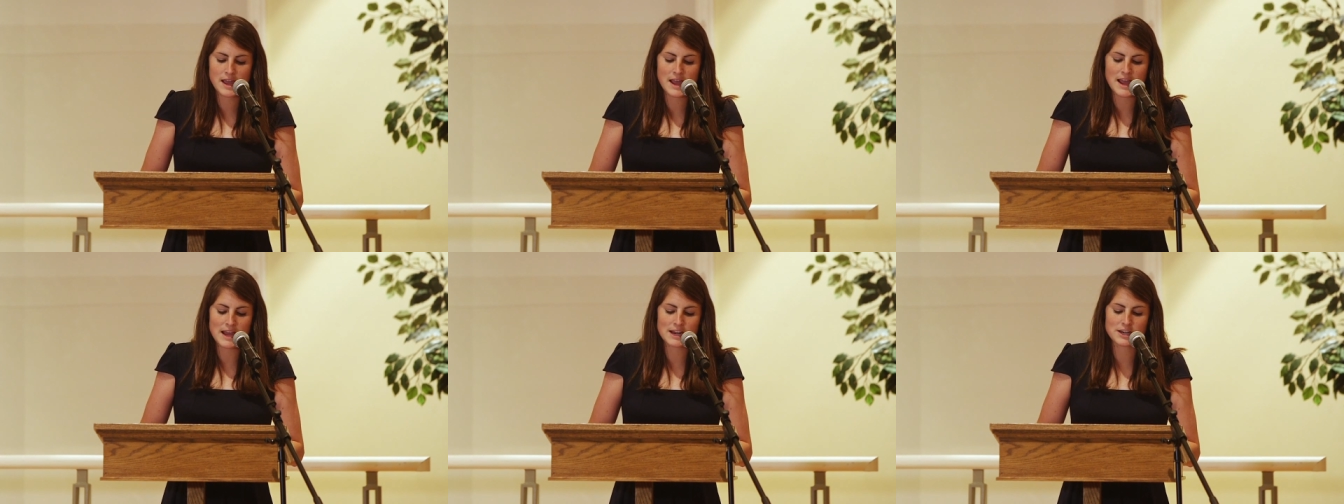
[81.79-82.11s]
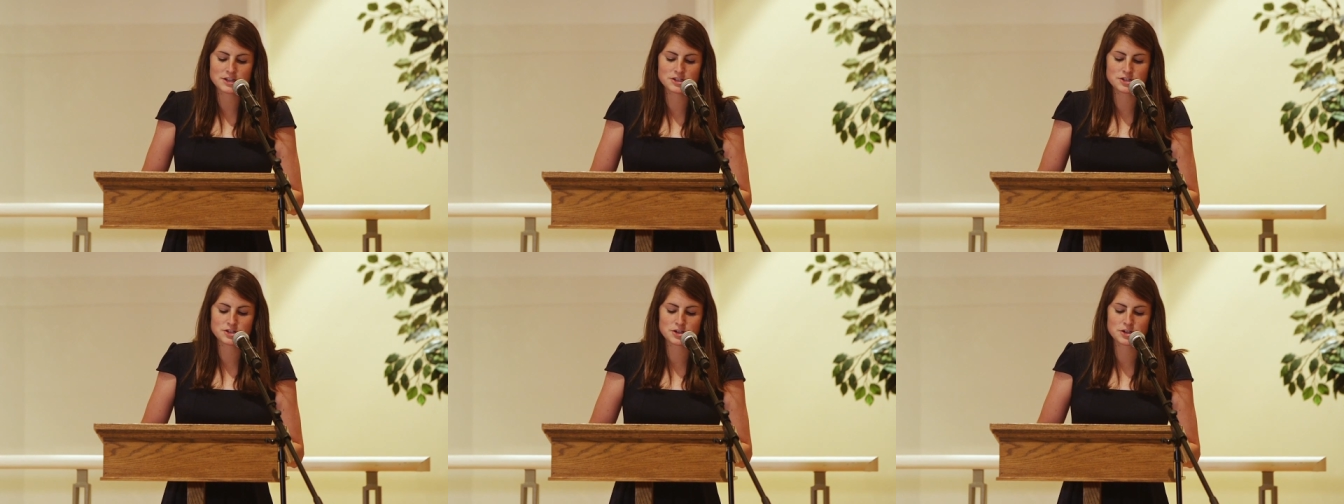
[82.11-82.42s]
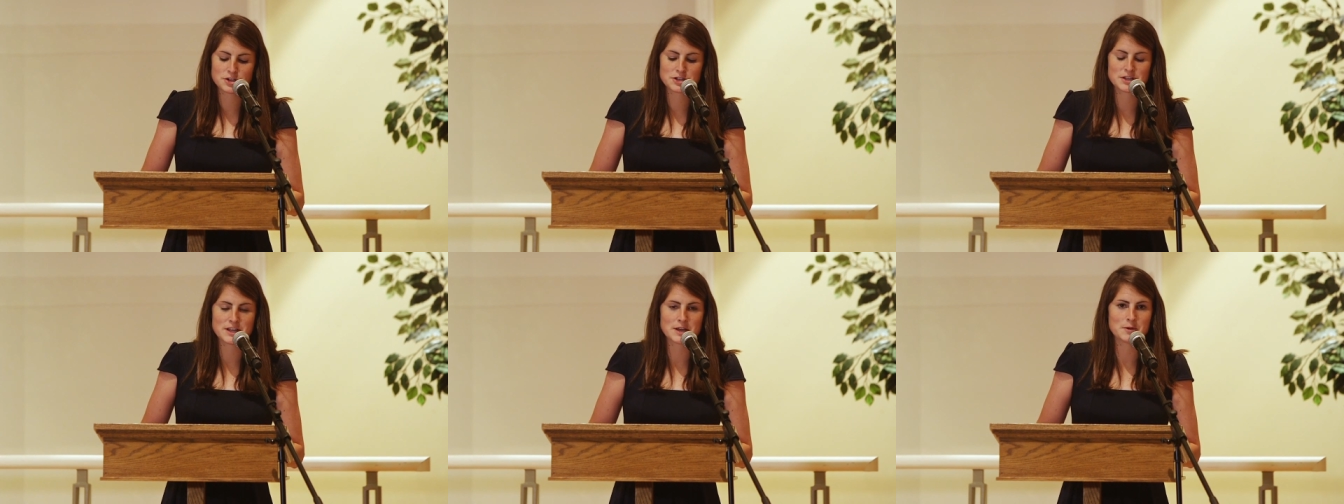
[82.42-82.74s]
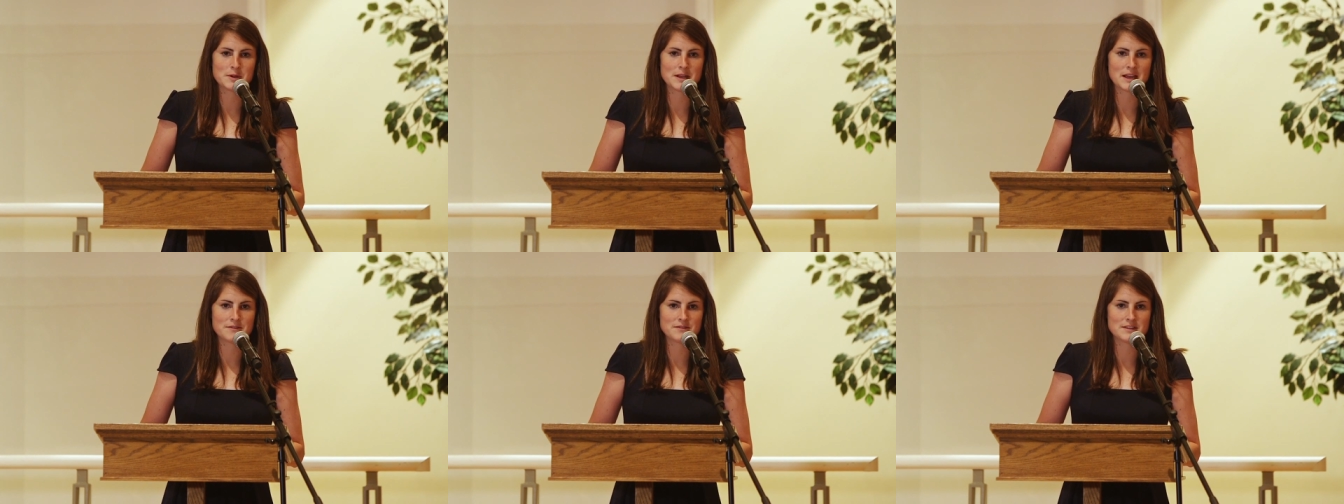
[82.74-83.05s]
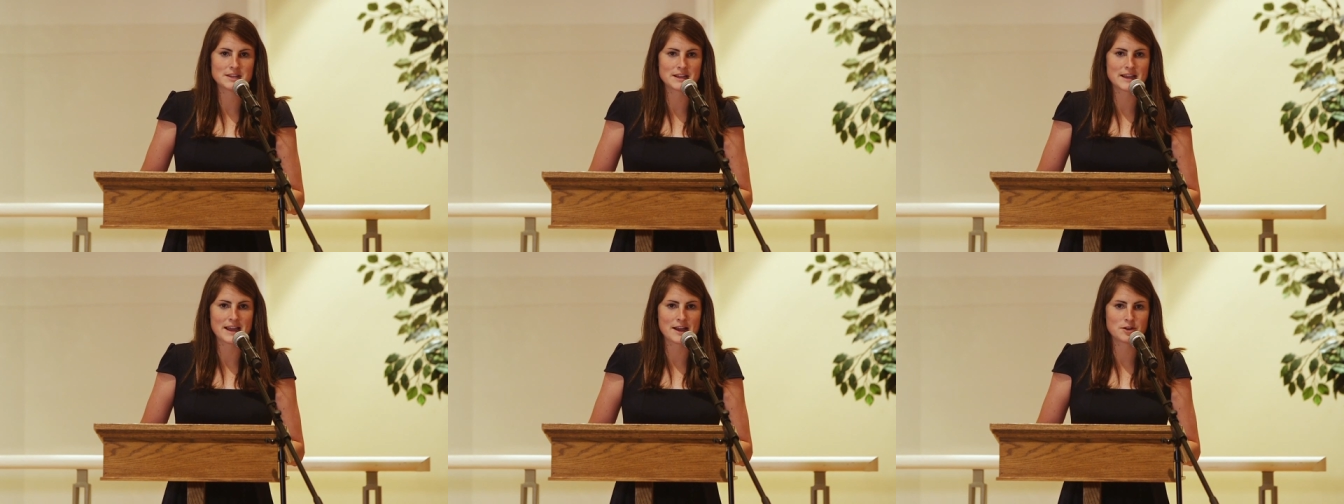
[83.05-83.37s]
and ensuring that we have
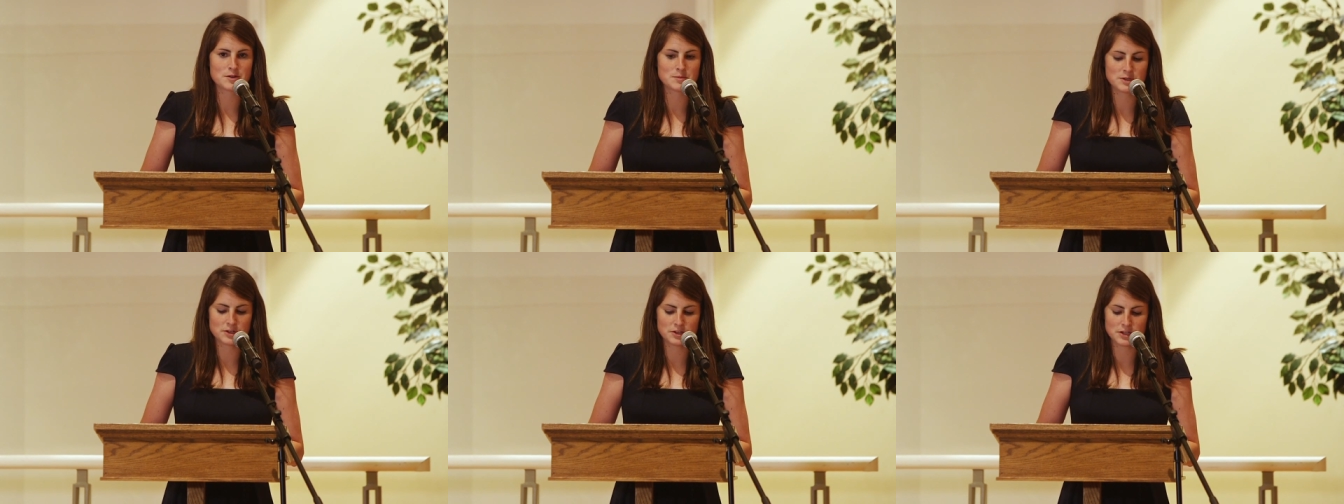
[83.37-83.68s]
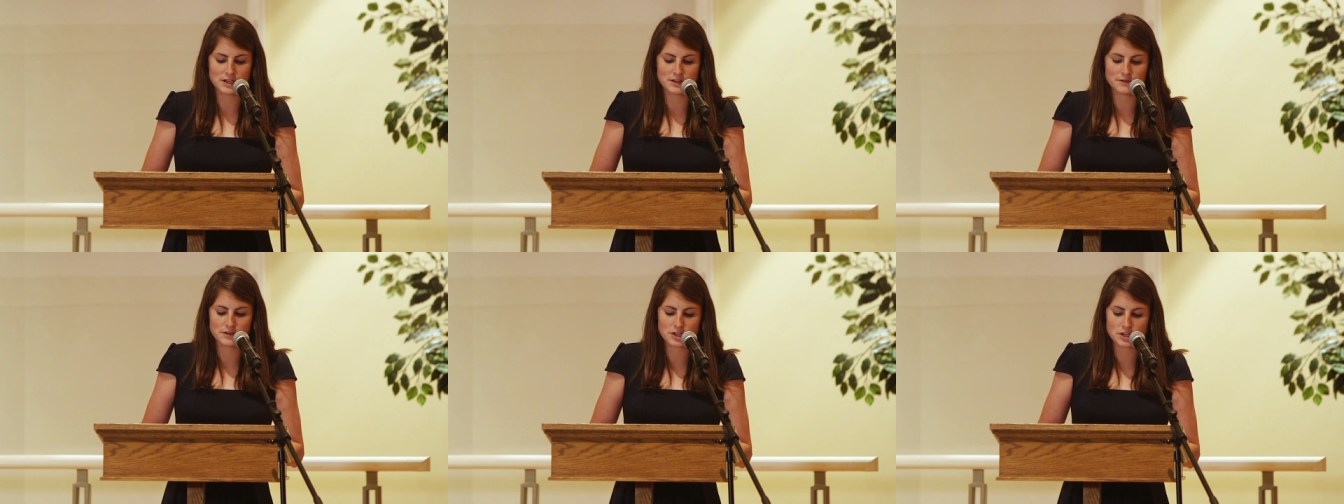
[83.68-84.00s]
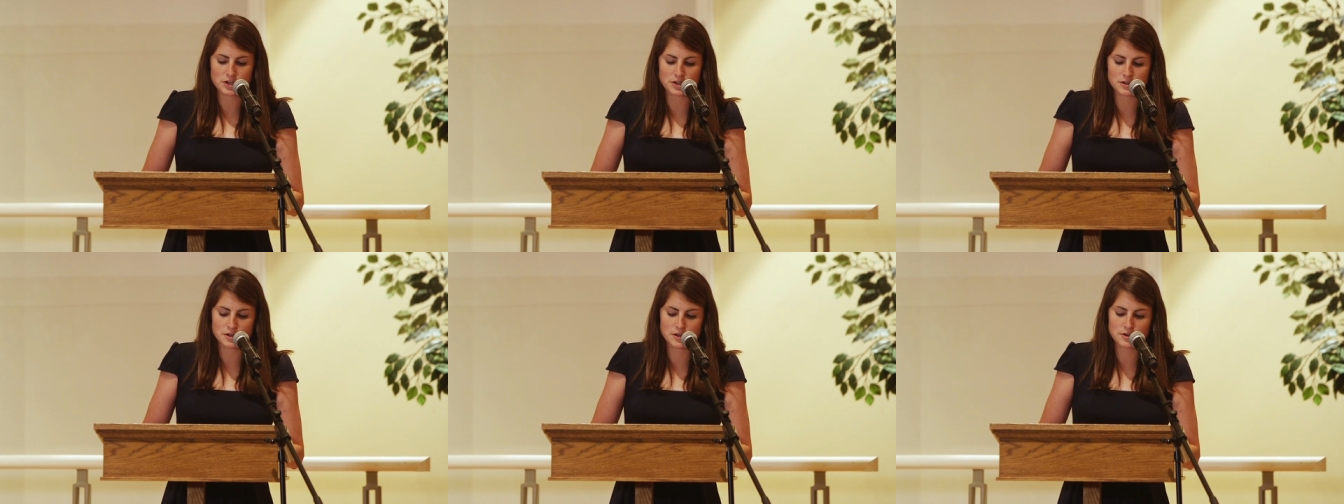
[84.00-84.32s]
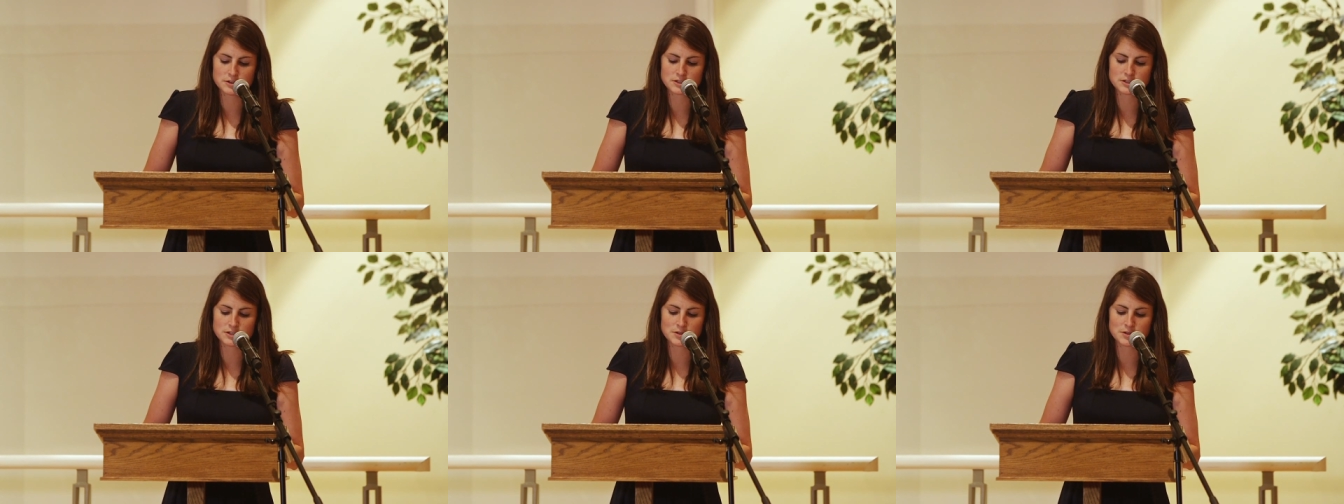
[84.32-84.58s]
the accountability of a close